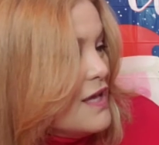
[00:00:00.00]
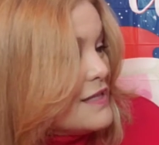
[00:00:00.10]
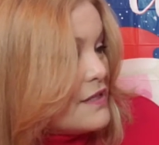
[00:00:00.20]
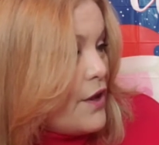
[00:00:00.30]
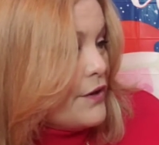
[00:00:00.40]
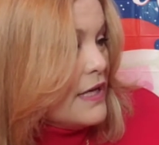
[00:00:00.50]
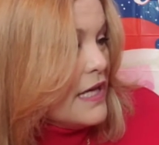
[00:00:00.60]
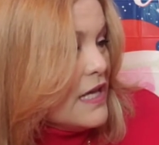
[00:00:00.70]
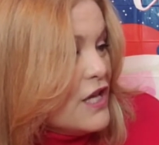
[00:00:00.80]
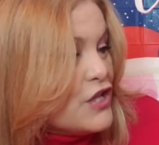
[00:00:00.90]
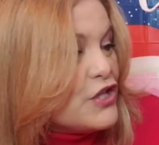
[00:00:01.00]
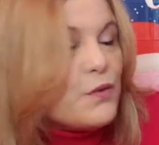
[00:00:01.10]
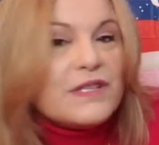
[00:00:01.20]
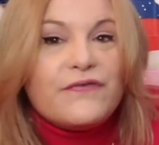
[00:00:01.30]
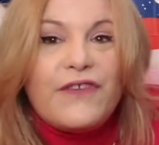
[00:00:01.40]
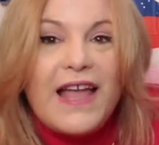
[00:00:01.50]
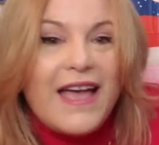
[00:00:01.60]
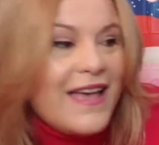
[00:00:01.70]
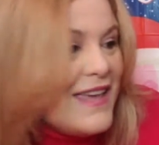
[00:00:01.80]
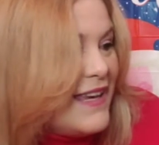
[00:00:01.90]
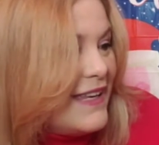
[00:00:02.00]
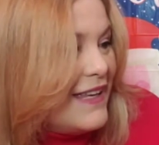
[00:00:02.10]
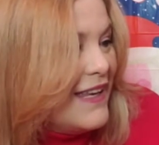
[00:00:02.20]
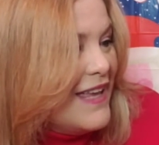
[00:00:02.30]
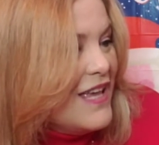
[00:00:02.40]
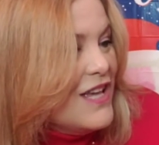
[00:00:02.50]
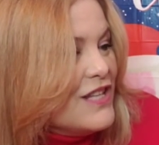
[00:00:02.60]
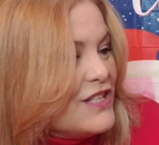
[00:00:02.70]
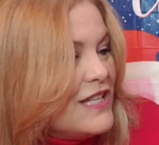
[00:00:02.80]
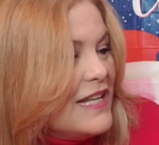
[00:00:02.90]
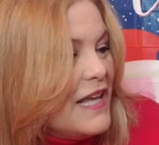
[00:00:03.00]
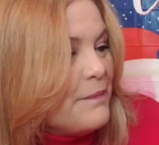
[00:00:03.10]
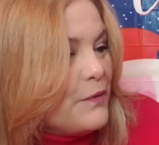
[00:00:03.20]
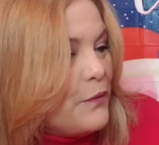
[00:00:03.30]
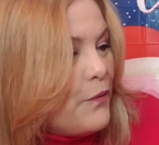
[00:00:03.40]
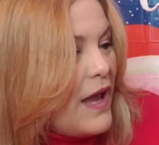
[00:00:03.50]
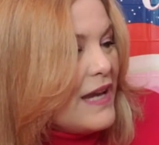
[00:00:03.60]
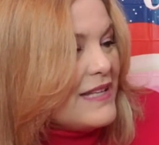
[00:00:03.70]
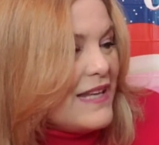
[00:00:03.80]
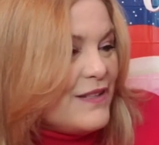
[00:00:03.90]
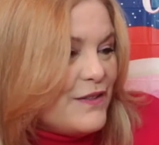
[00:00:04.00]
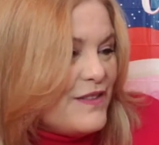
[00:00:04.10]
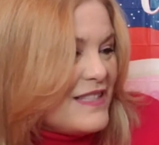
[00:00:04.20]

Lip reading: Suddenly, she was flying. She leaped right into the